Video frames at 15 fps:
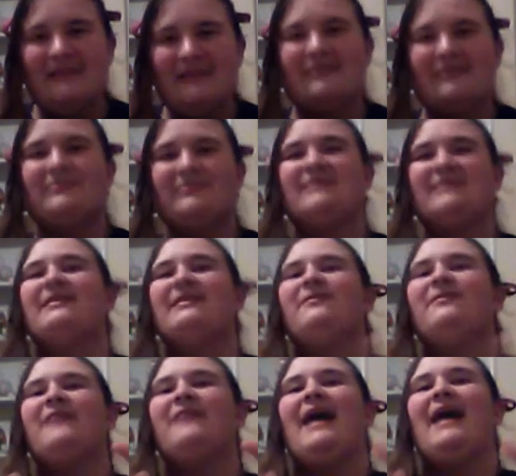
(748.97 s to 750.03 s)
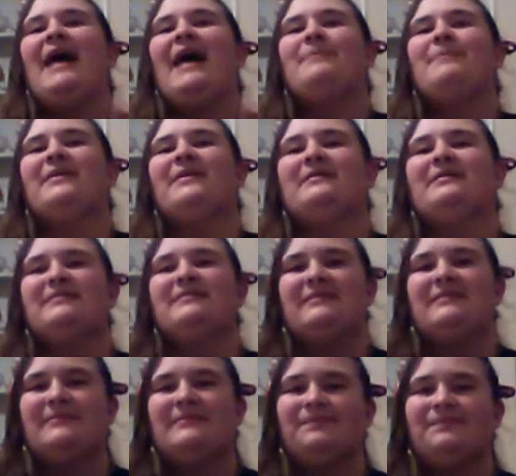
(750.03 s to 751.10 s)
some stuff that
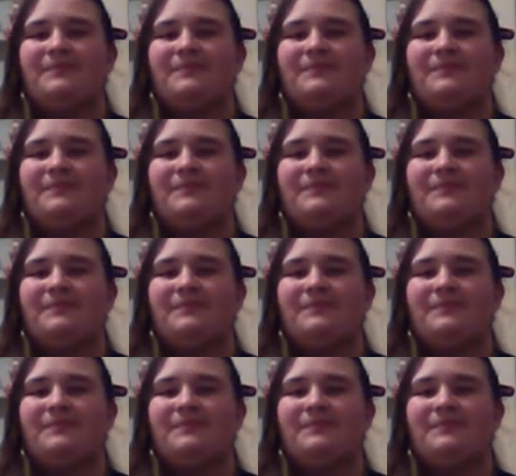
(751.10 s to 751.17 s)
happens